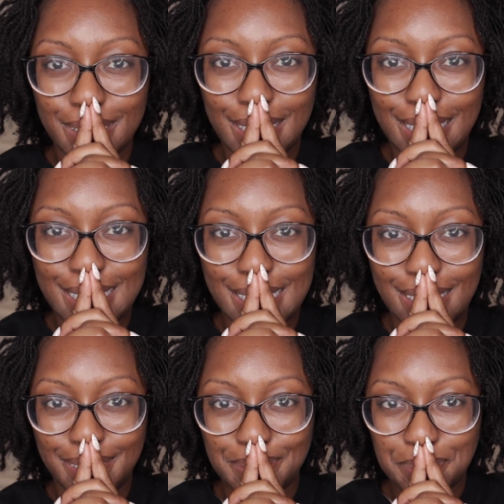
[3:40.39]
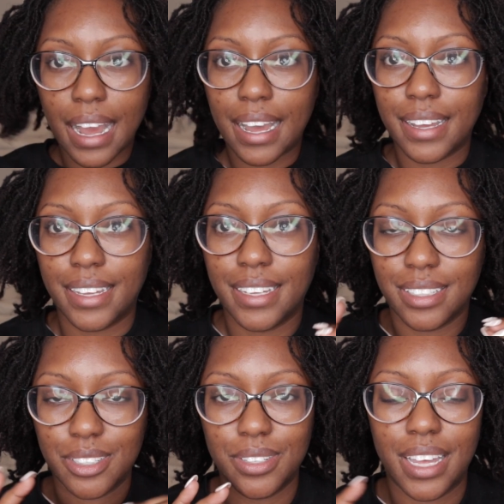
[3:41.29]
let's see. Before I get
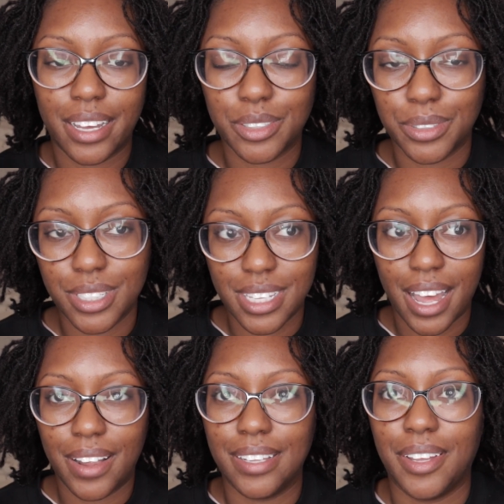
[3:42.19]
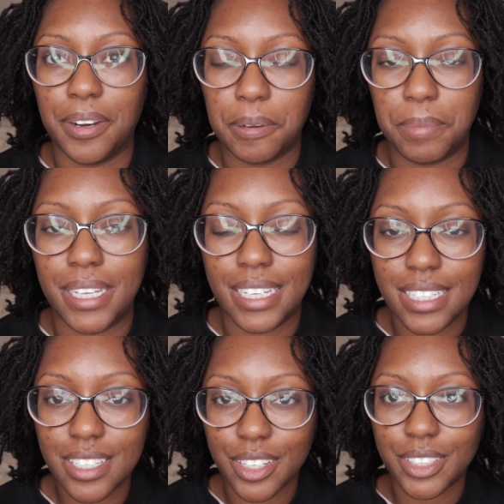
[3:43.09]
into the actual style, I thought it would be
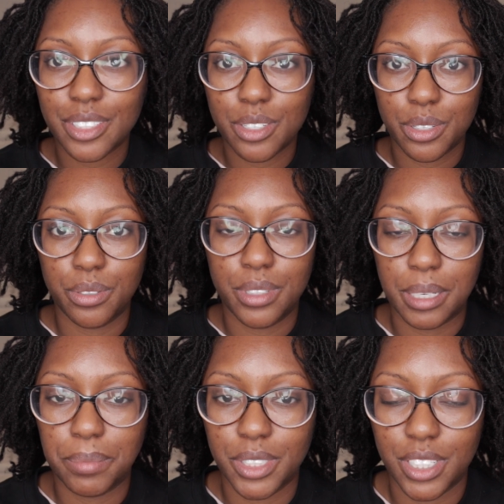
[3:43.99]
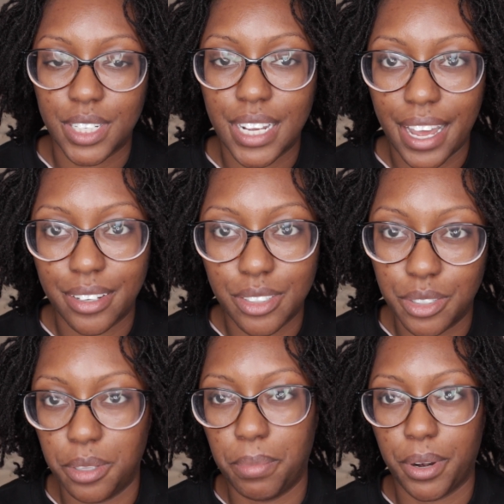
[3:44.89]
easier to demonstrate how to
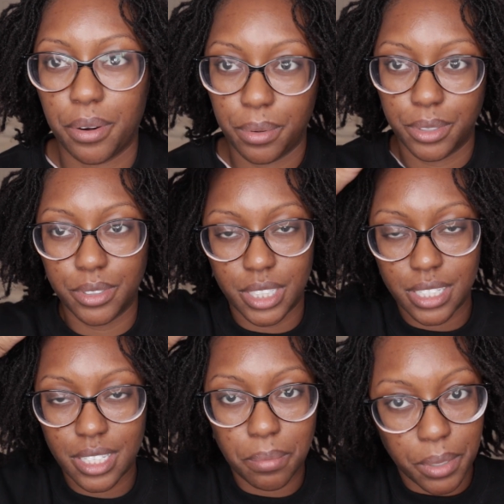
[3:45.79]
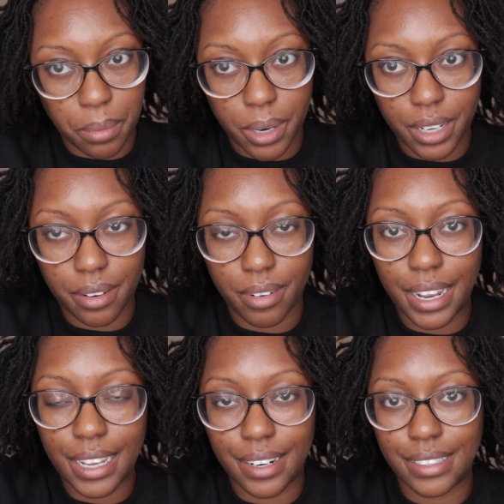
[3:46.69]
do the barrel roll just simply working
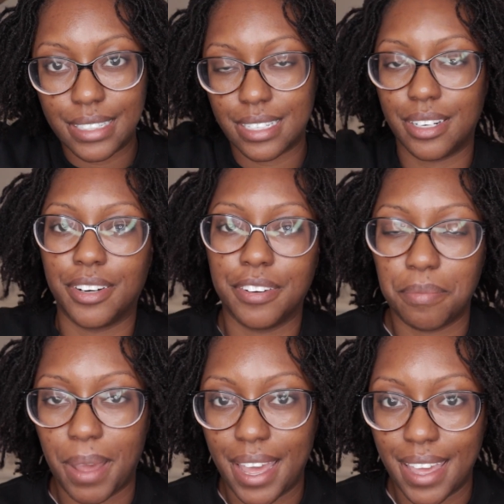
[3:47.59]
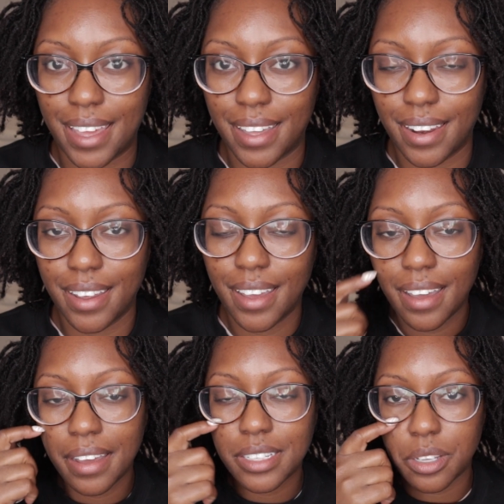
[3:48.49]
right here in the center of my head,
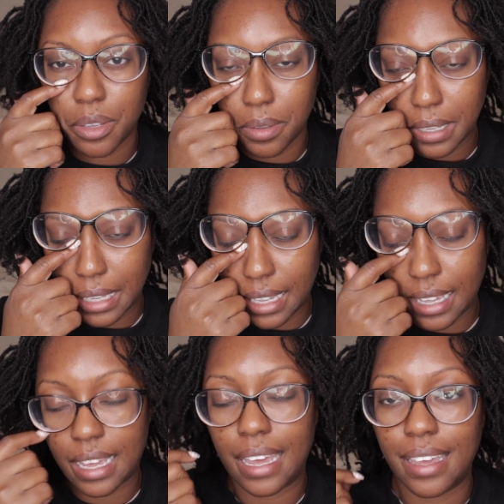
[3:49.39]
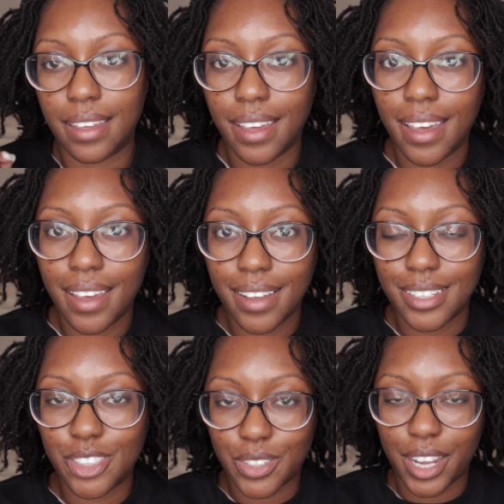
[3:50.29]
so you can get a
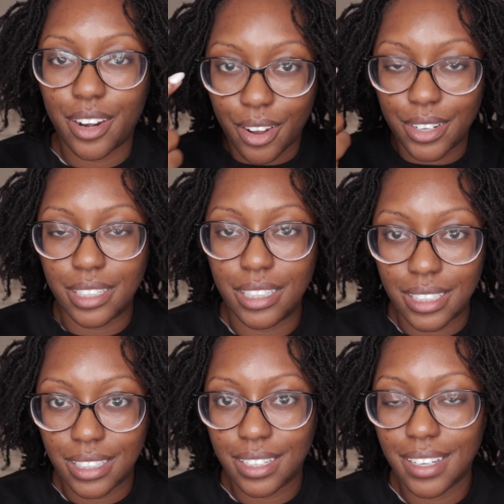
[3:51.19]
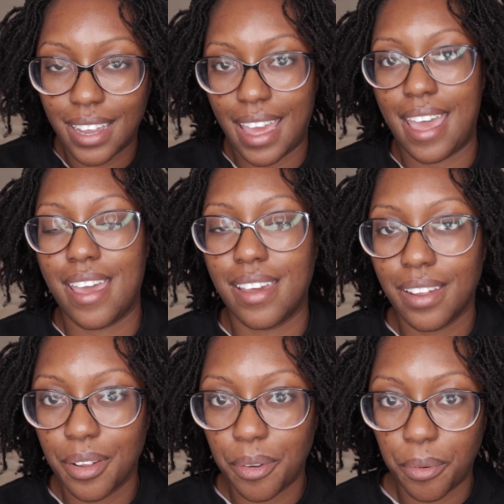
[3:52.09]
straight on look at
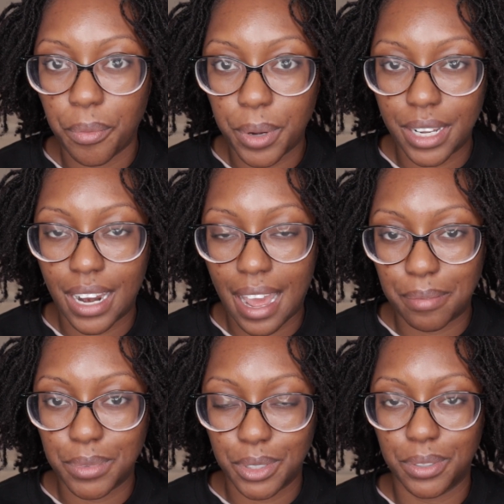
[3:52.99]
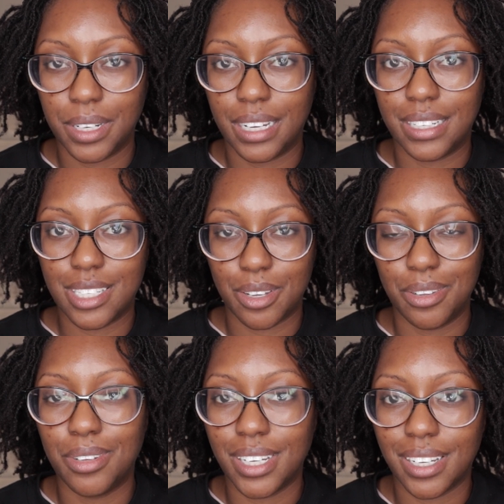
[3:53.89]
what I'm doing, so
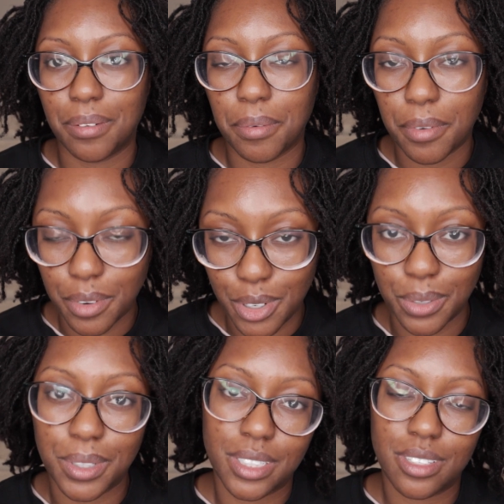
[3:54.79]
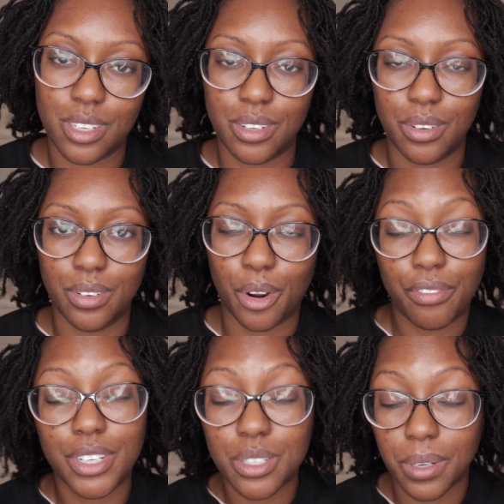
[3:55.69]
you can do it to, or
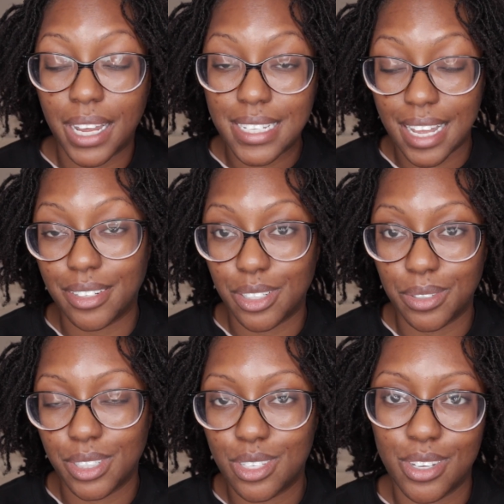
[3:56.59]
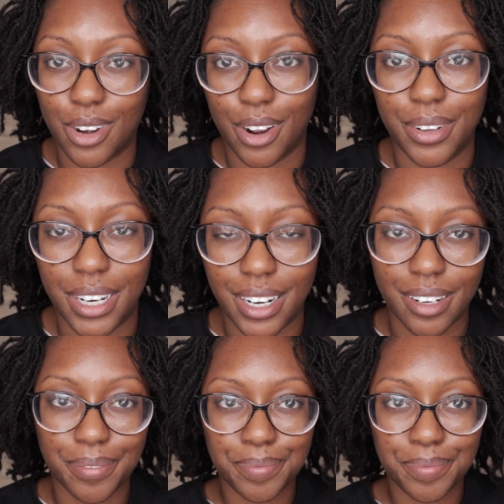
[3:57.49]
visualize how to do it to your own hair.